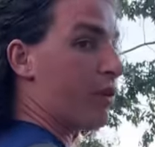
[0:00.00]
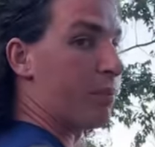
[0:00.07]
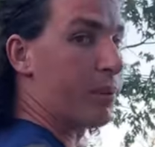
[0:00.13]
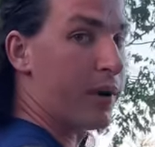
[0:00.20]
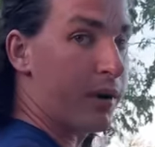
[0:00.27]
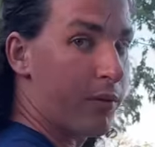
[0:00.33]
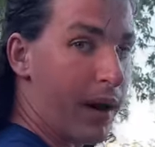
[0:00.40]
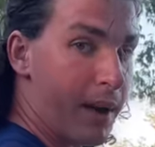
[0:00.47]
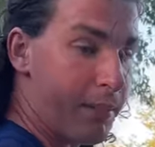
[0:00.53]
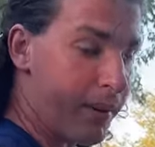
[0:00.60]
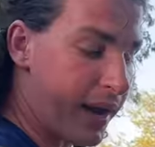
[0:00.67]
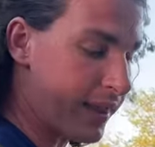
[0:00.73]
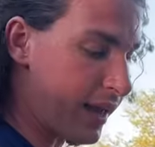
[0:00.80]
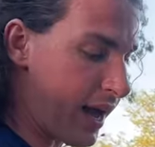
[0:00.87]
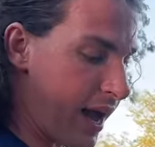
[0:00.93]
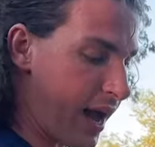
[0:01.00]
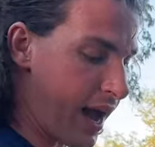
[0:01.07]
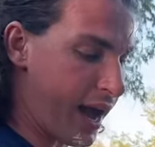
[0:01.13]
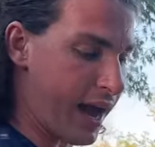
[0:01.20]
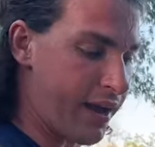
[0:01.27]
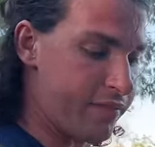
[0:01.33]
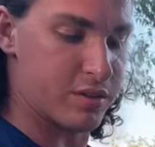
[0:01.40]
and put it right by the
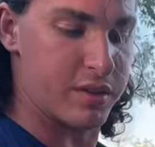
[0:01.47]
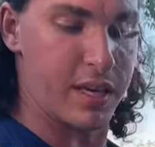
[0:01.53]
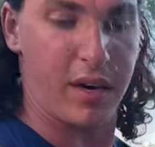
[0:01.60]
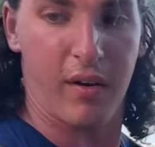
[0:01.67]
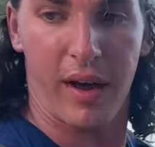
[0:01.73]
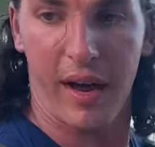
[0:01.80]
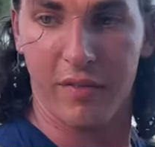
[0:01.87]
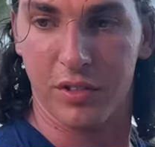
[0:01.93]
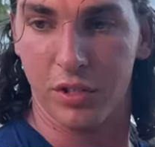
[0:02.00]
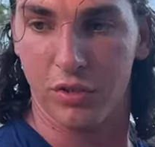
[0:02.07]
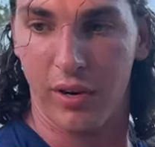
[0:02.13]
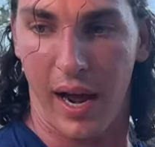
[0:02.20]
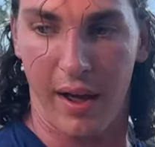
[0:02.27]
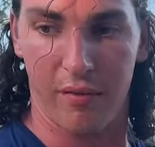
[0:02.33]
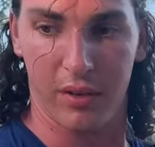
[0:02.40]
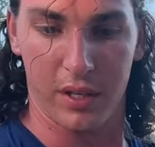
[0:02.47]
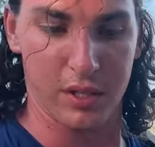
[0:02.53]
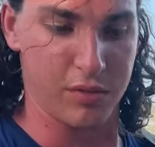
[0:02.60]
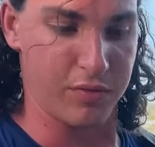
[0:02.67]
hive so they don't have to travel as